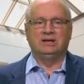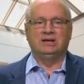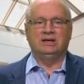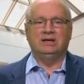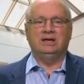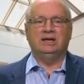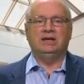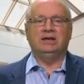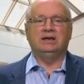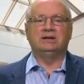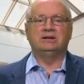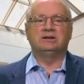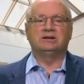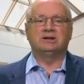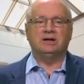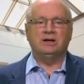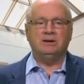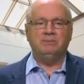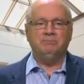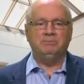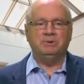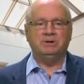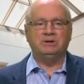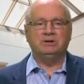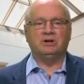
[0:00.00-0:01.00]

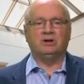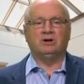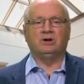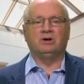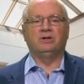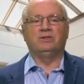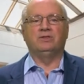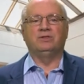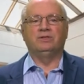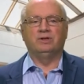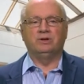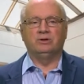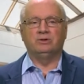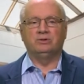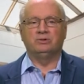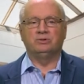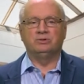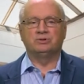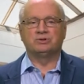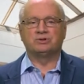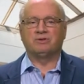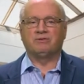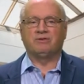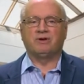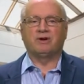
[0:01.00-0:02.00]
incumbent on
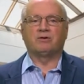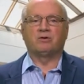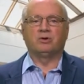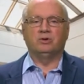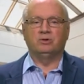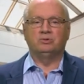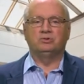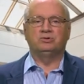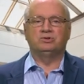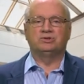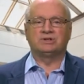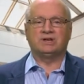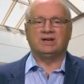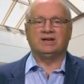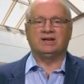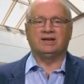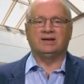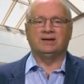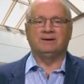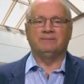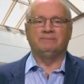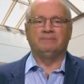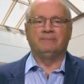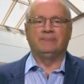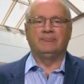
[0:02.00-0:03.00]
those of our own
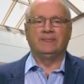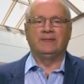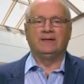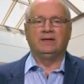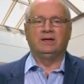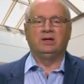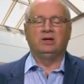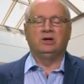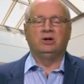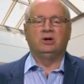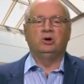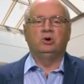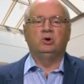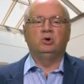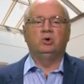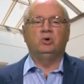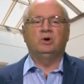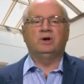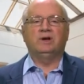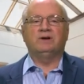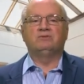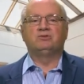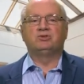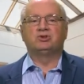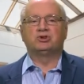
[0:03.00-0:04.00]
time who
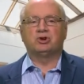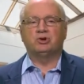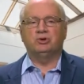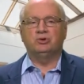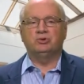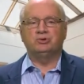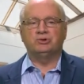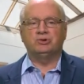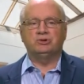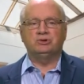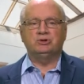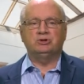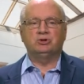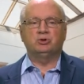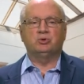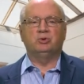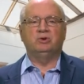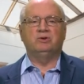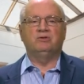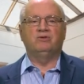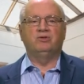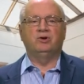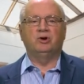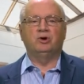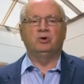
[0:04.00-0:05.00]
have chosen to
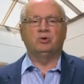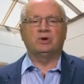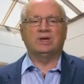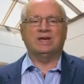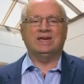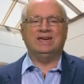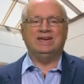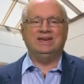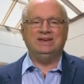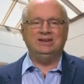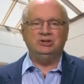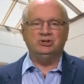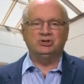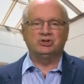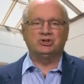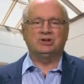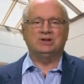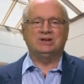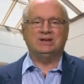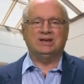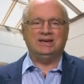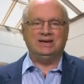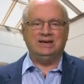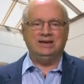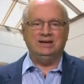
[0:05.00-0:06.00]
evoke
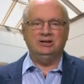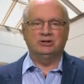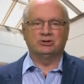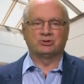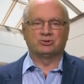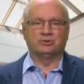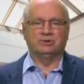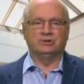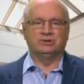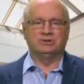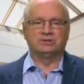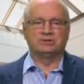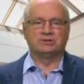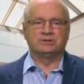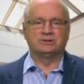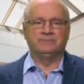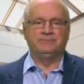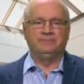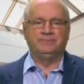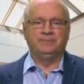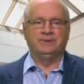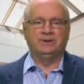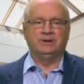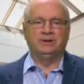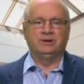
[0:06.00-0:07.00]
ancient hatreds
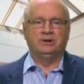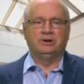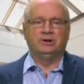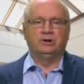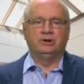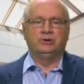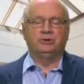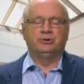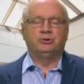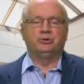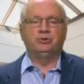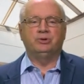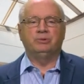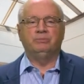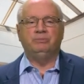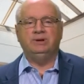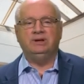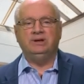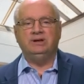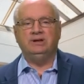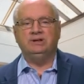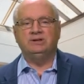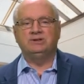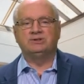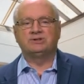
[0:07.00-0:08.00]
through the
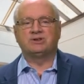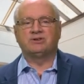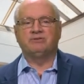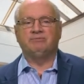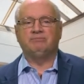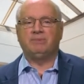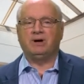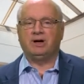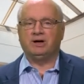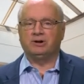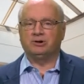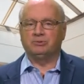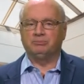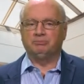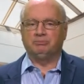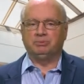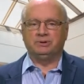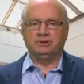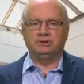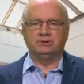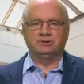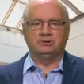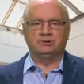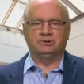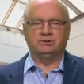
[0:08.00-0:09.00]
means of modern
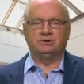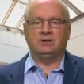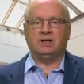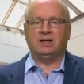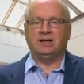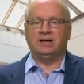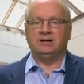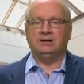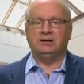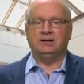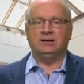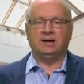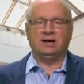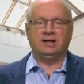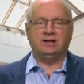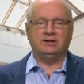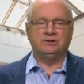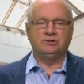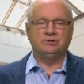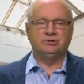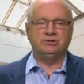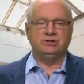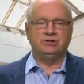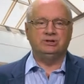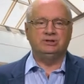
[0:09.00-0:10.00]
political
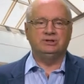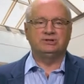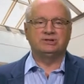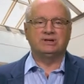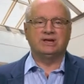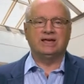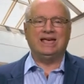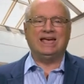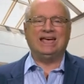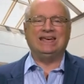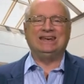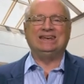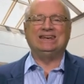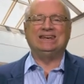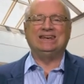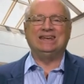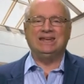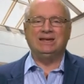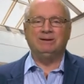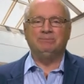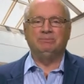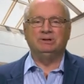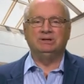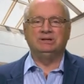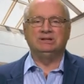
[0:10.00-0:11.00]
ideologies and
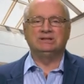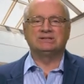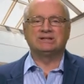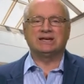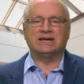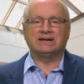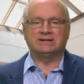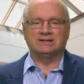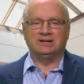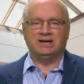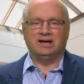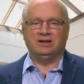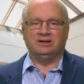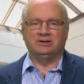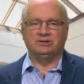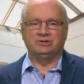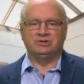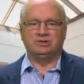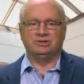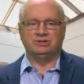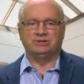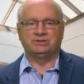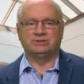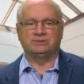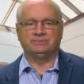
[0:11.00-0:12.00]
enabling
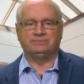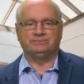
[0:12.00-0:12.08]
technologies.